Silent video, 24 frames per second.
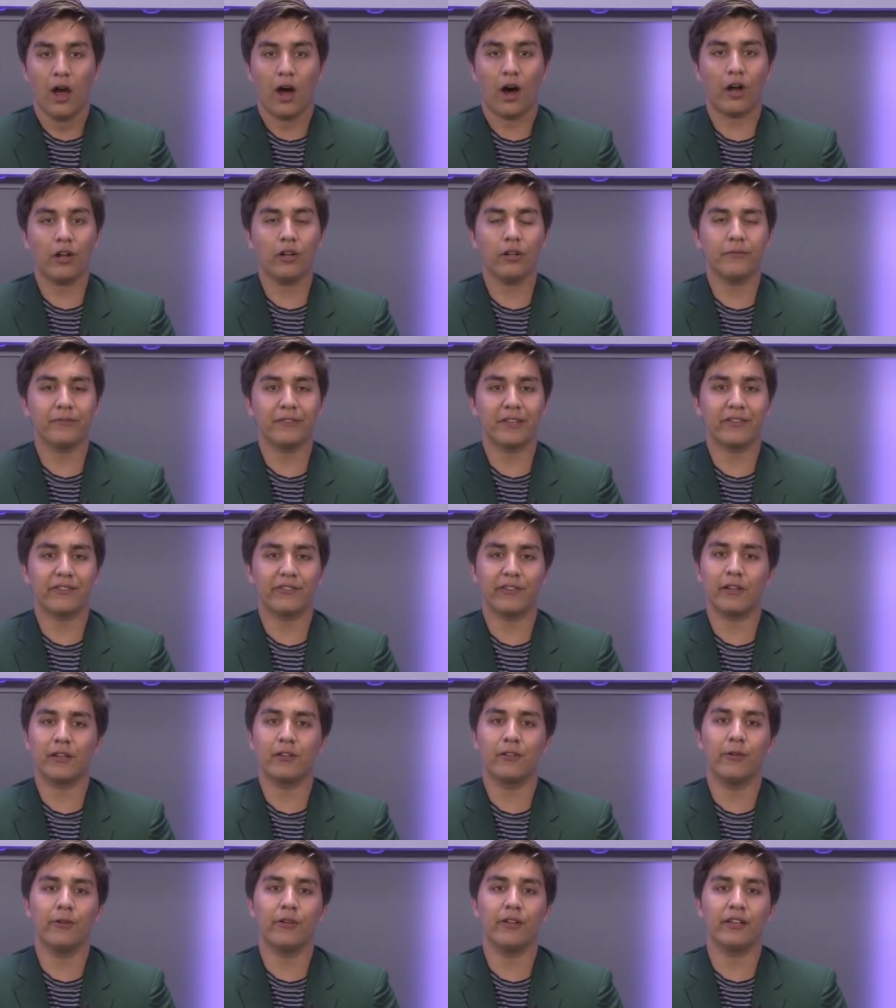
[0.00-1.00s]
All of this
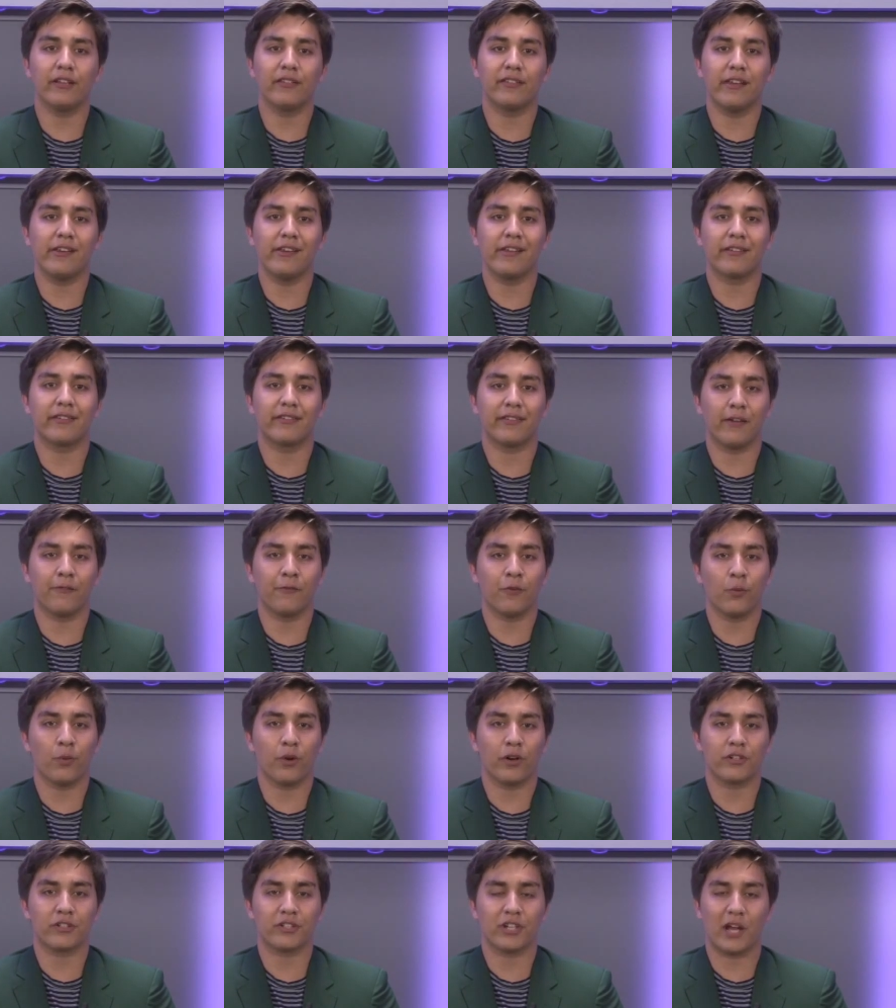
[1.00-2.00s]
including attending several
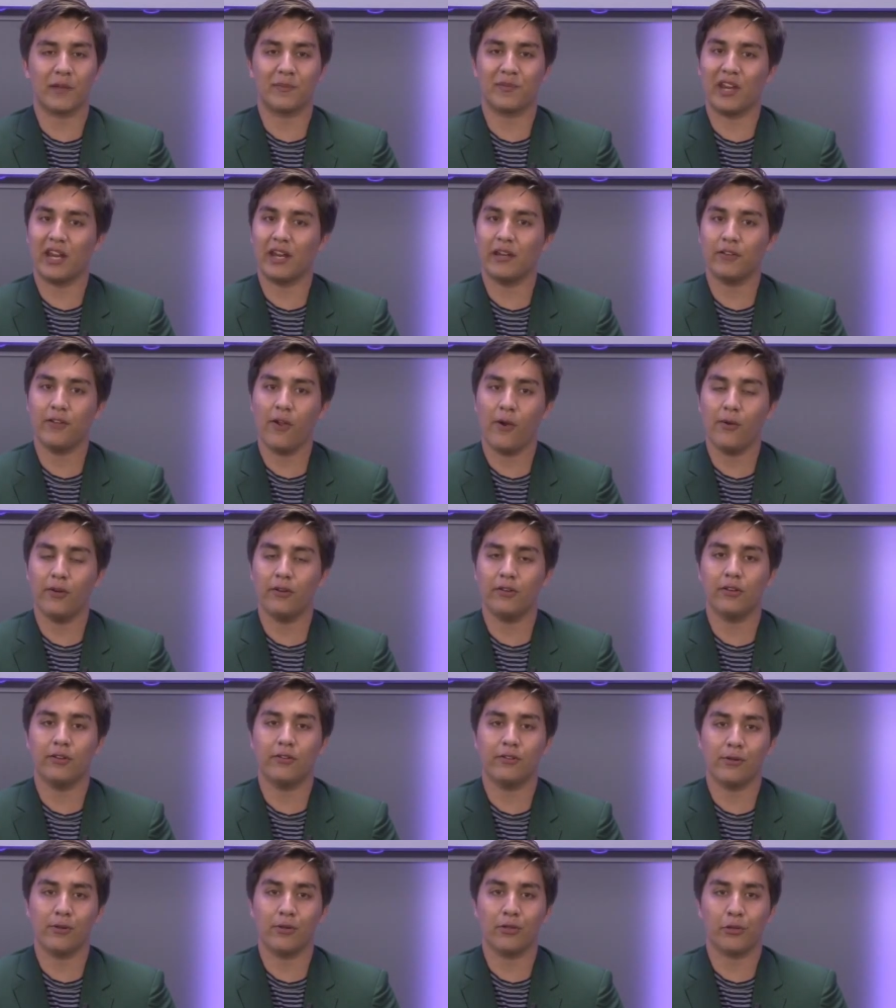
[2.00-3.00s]
workshops and going
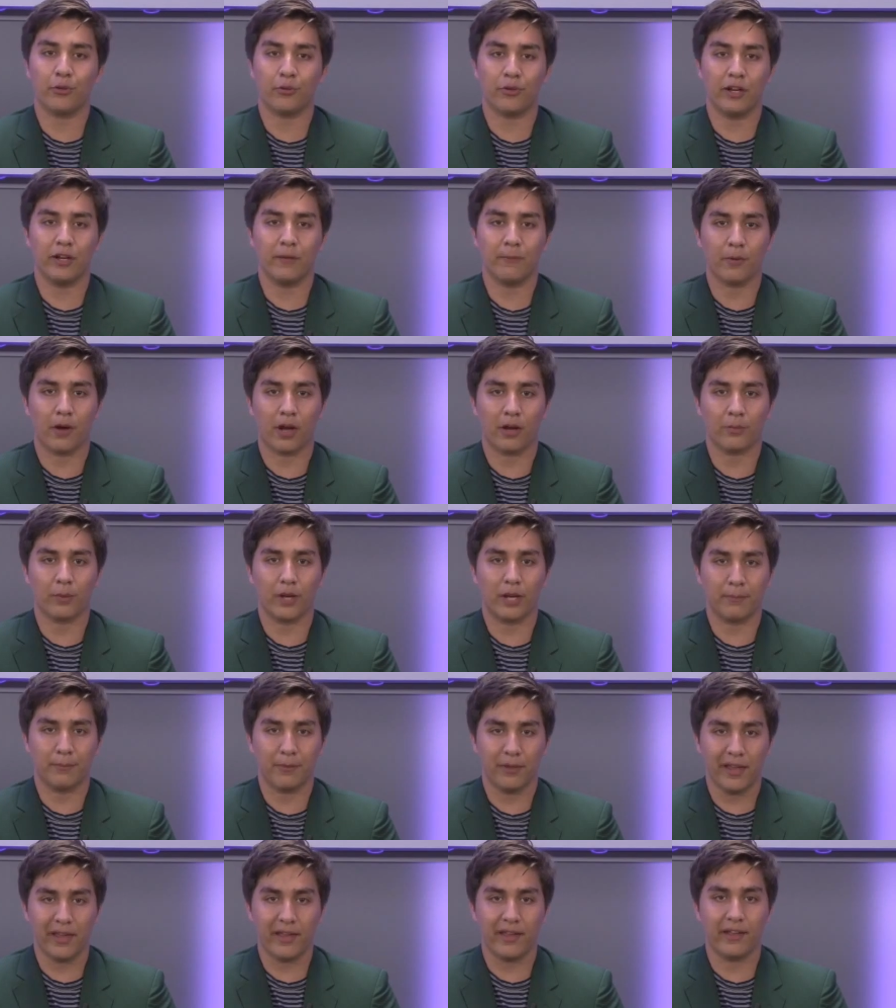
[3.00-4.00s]
to two three Broadway
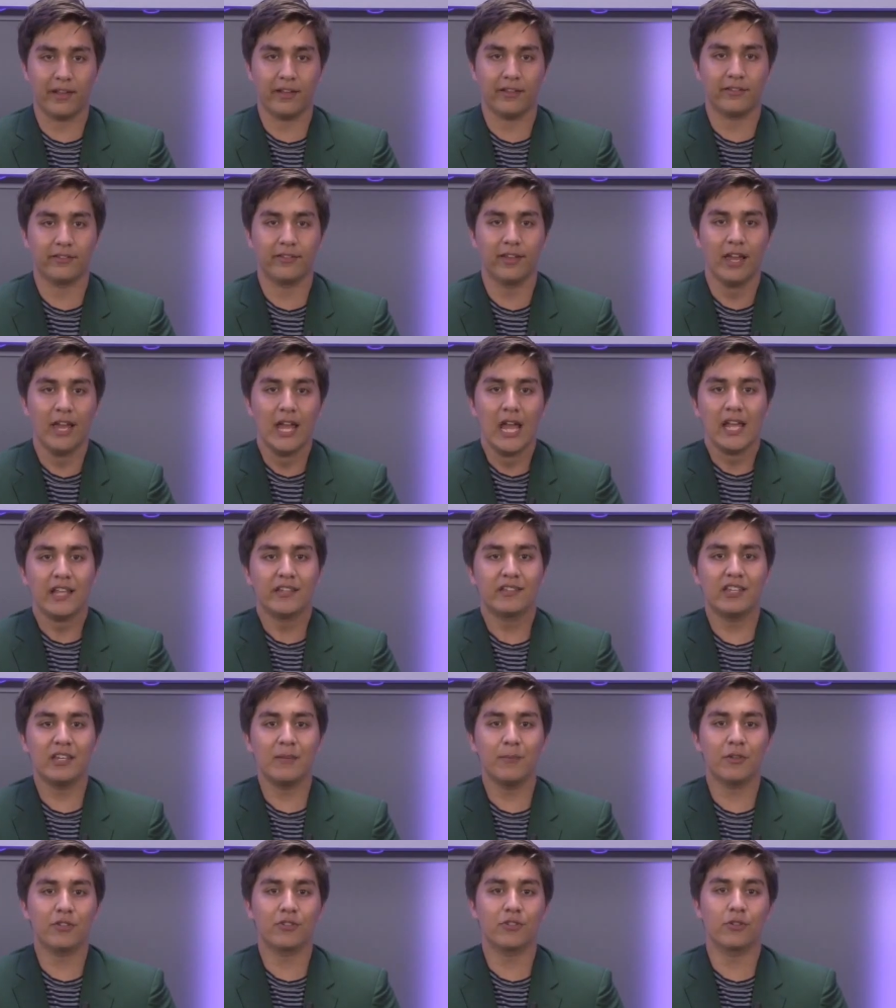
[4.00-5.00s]
plays.
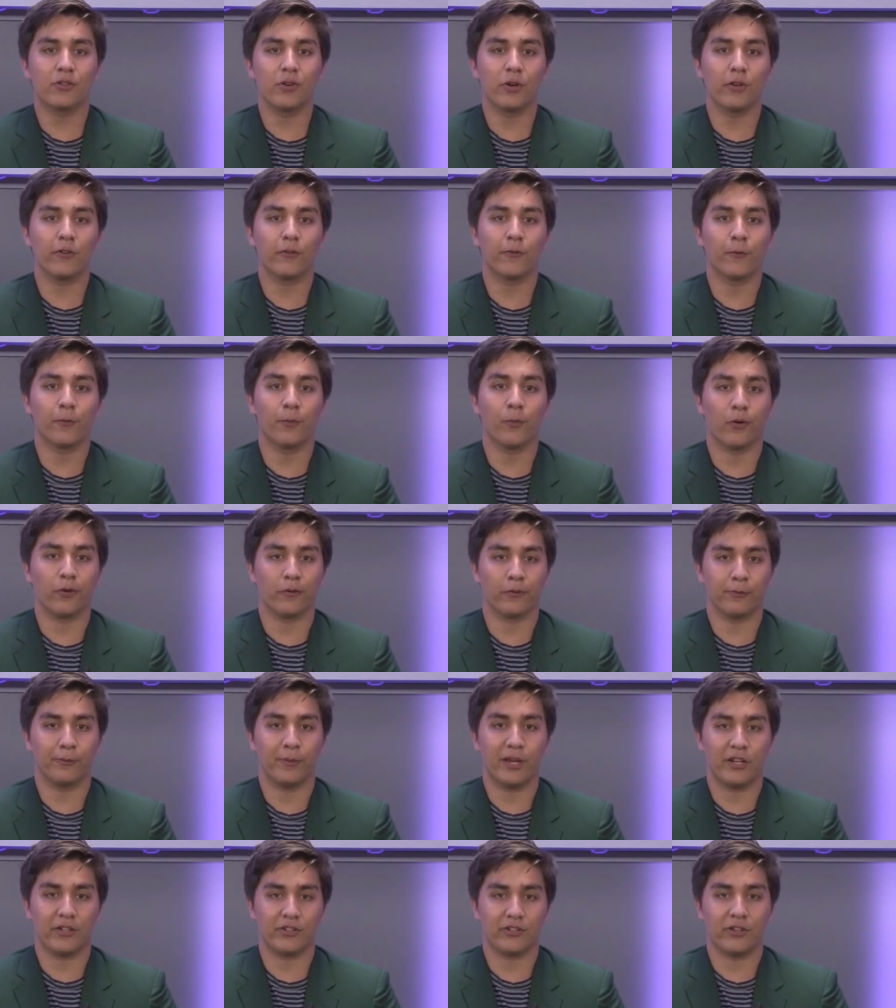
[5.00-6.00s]
See Mr. Dudas for more
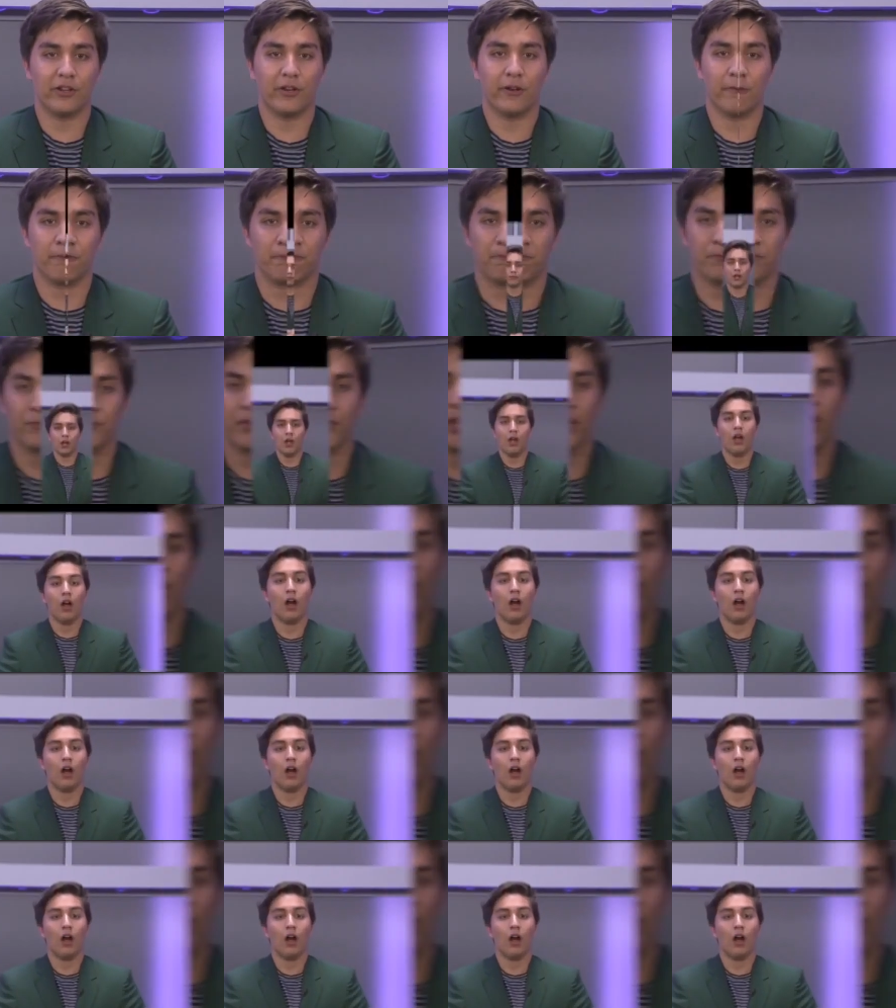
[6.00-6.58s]
information.